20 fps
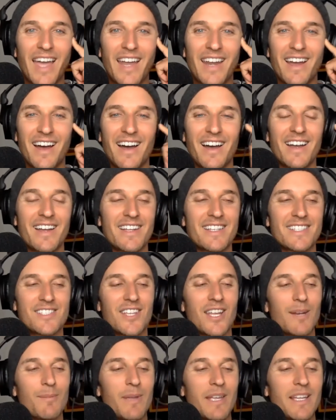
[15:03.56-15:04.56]
and it's
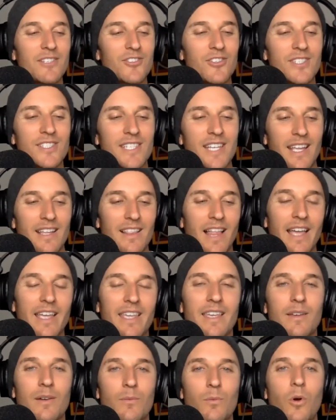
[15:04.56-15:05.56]
going to be interesting.
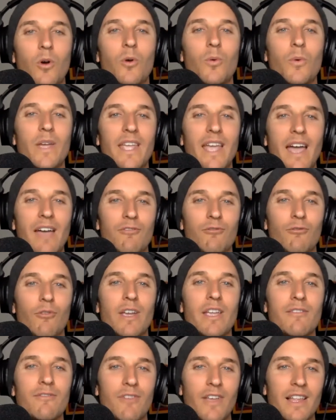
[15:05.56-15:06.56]
Like, will we have
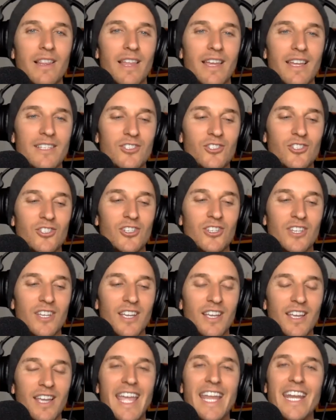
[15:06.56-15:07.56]
re-villaged
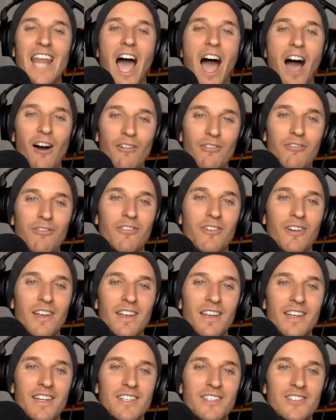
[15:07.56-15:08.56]
enough
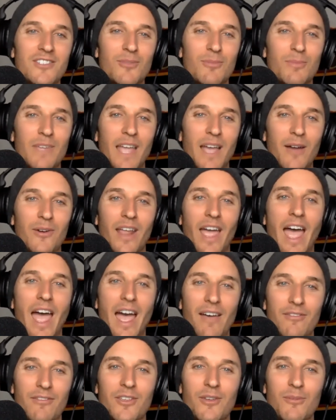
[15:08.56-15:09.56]
to be able to
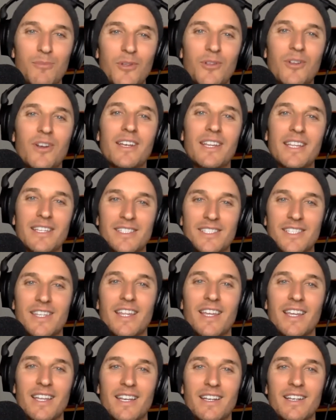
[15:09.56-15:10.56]
have communities
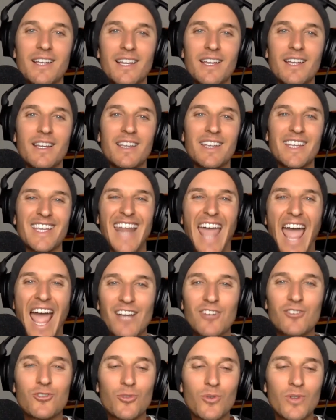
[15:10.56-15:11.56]
that can
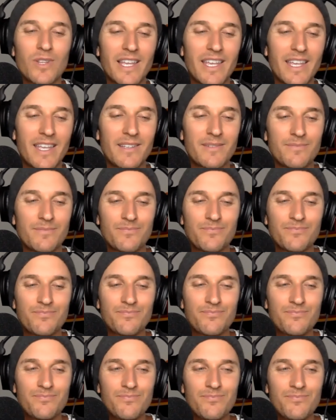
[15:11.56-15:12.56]
actually
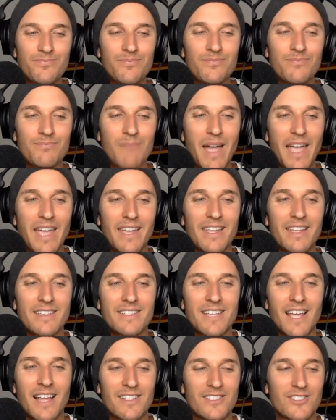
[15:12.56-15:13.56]
make
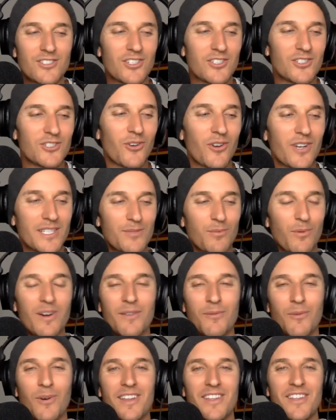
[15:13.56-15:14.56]
intelligent choice? What
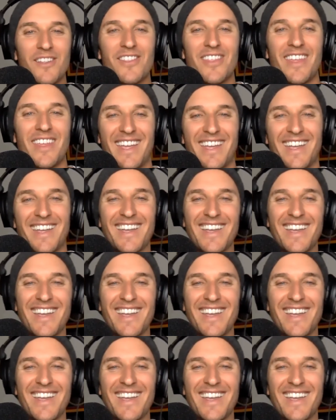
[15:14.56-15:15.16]
do you think?